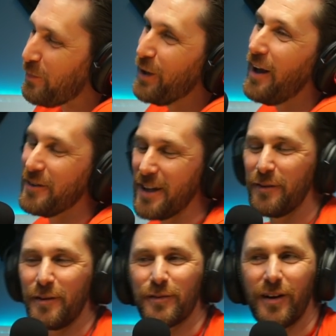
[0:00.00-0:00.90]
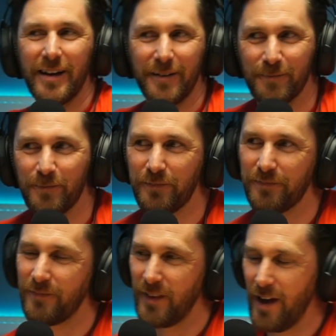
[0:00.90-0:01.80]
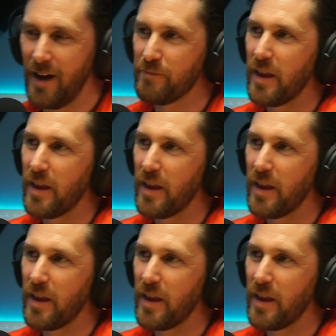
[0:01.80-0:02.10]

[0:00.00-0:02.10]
But no, definitely flying. Yeah. Yeah.